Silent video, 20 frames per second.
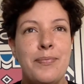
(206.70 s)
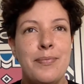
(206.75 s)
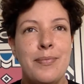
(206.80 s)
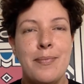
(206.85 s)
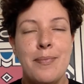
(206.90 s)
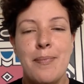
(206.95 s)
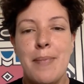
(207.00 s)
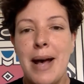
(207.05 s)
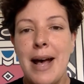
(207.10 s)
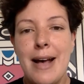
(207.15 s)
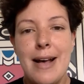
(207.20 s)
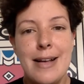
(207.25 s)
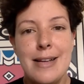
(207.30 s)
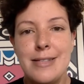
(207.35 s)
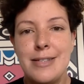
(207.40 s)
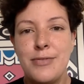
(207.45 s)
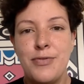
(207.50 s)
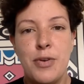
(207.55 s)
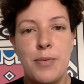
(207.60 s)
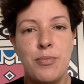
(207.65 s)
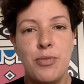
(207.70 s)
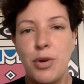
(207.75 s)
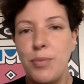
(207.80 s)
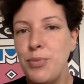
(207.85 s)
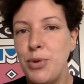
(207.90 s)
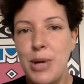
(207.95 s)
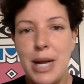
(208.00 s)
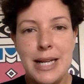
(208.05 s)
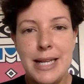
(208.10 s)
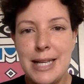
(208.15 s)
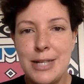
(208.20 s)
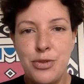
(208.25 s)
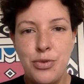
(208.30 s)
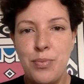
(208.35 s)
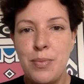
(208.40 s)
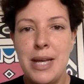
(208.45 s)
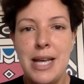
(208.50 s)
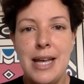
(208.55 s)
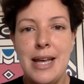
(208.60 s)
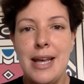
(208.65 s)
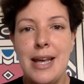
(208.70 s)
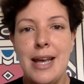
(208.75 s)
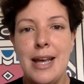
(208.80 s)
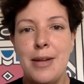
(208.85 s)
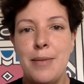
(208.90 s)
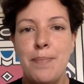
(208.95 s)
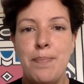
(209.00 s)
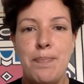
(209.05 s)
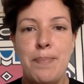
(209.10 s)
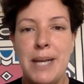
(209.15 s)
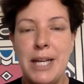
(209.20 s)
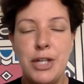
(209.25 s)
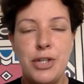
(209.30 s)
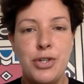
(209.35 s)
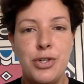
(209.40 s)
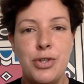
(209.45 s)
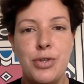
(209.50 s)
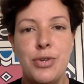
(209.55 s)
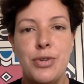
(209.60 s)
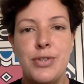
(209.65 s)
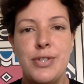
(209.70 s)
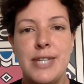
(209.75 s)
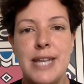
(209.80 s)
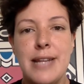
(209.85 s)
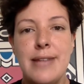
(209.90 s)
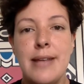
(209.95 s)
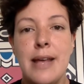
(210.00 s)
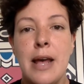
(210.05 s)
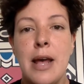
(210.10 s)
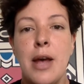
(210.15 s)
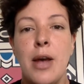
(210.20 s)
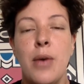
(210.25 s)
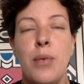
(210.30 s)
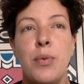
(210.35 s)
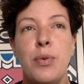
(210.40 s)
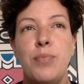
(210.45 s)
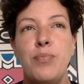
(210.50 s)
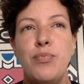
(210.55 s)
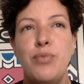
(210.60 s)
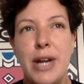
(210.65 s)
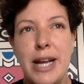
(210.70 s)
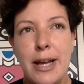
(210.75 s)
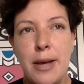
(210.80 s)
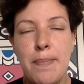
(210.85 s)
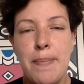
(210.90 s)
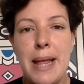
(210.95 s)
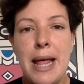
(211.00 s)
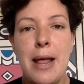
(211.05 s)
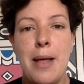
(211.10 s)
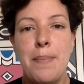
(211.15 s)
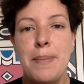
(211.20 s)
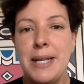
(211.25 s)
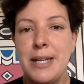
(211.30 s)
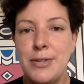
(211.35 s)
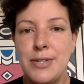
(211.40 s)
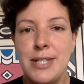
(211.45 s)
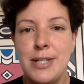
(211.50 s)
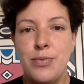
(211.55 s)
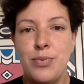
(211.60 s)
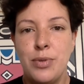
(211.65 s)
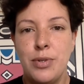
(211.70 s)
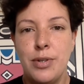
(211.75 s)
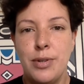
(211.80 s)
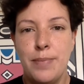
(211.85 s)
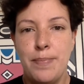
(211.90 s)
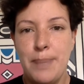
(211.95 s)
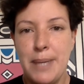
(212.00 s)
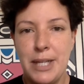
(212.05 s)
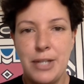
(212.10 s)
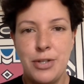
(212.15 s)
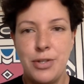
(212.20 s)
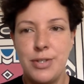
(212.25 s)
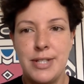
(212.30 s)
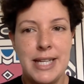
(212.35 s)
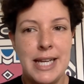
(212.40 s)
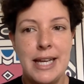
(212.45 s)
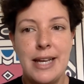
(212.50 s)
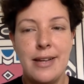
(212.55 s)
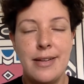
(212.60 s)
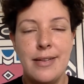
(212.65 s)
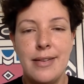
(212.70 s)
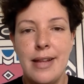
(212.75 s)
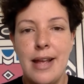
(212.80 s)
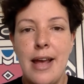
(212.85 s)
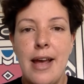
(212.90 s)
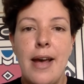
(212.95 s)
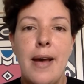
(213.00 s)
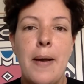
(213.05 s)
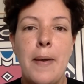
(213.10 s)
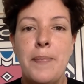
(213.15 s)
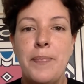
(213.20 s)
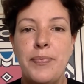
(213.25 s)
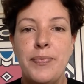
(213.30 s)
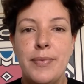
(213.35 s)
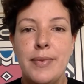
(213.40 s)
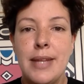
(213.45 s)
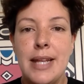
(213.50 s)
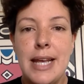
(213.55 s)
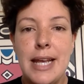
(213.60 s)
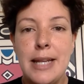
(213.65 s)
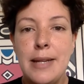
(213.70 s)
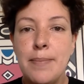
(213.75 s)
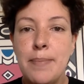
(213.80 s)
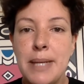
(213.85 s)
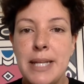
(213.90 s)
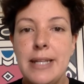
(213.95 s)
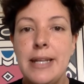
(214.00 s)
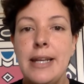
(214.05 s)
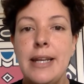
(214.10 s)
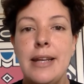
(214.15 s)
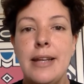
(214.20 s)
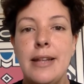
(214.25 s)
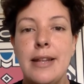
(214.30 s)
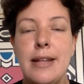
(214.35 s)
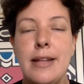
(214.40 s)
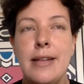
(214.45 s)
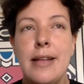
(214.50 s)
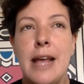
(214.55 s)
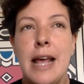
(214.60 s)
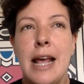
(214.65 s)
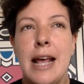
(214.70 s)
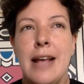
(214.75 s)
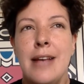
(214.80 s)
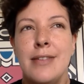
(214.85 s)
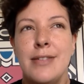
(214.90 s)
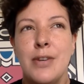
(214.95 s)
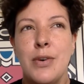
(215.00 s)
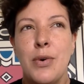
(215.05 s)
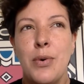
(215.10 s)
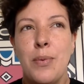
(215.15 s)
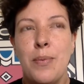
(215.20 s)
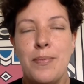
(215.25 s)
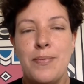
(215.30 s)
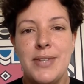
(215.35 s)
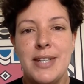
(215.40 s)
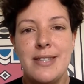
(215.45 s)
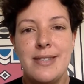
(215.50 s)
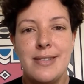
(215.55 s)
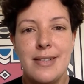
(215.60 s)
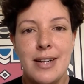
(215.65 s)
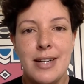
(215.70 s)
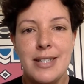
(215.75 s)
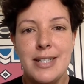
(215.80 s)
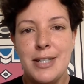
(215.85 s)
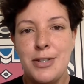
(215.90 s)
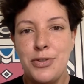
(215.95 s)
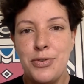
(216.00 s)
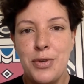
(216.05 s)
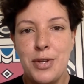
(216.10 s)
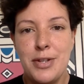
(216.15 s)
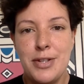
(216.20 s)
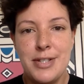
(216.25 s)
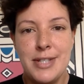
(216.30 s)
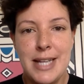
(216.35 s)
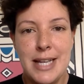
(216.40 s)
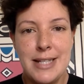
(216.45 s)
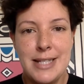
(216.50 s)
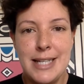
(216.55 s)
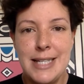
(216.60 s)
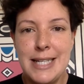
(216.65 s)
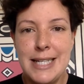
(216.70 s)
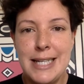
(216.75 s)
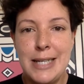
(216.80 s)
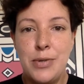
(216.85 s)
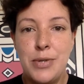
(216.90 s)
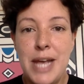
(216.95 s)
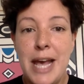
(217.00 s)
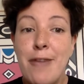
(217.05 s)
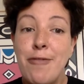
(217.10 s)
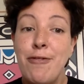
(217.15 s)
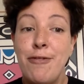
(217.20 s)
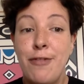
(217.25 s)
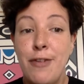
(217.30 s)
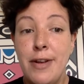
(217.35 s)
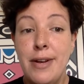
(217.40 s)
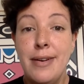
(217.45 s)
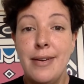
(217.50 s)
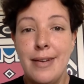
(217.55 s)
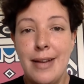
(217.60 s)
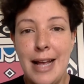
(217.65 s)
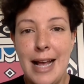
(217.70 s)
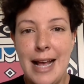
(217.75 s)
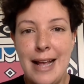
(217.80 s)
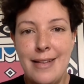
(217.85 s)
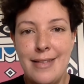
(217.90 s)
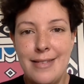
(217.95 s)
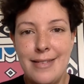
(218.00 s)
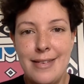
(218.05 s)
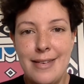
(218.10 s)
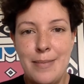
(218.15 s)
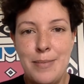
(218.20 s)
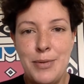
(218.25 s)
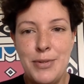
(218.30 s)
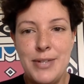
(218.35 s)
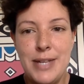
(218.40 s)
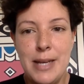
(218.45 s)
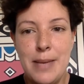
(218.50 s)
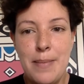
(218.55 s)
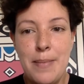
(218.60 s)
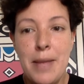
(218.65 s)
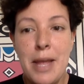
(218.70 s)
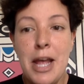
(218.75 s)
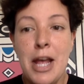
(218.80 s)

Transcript: masks from Romuald Azoumé and pictures that would ring a bell because it were pictures taken in Benin. And so they started to understand that they could have fun at the museum.